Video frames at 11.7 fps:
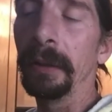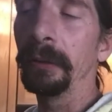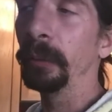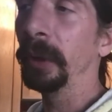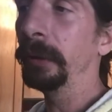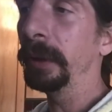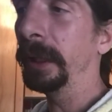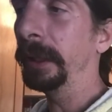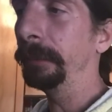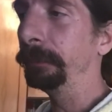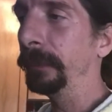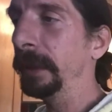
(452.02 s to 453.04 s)

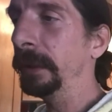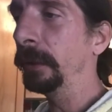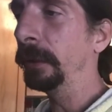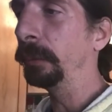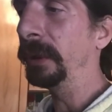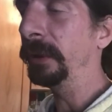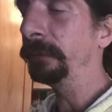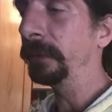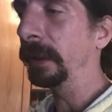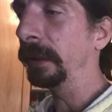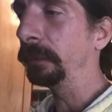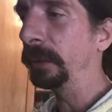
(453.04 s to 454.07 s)
Well, you know,
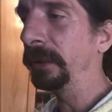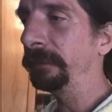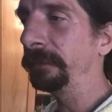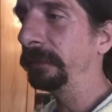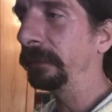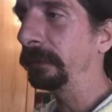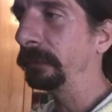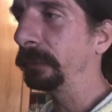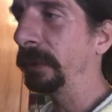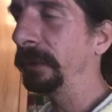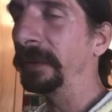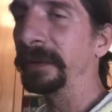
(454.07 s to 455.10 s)

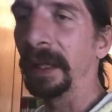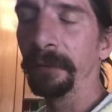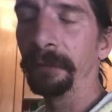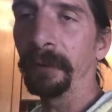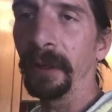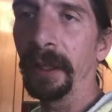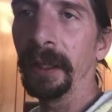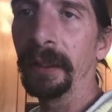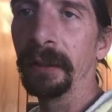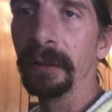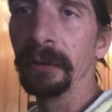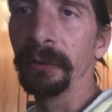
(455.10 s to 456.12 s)
we've identified
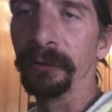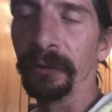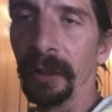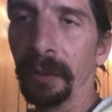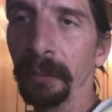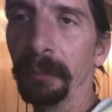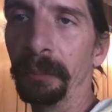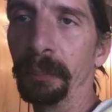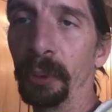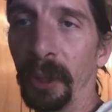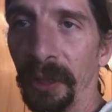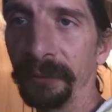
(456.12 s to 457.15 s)
some
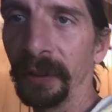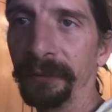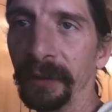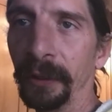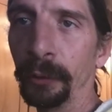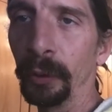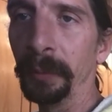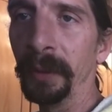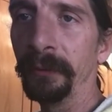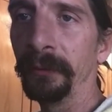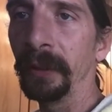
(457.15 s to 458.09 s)
processing equipment,